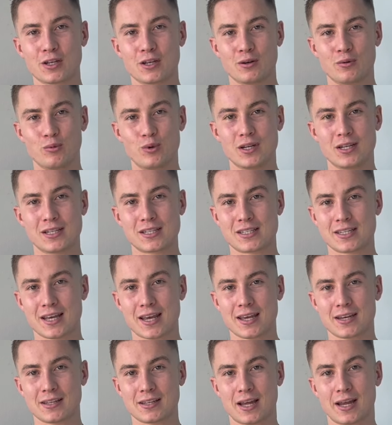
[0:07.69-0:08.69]
real
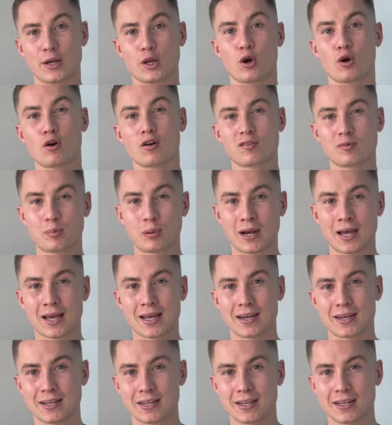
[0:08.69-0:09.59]
estate and off-plan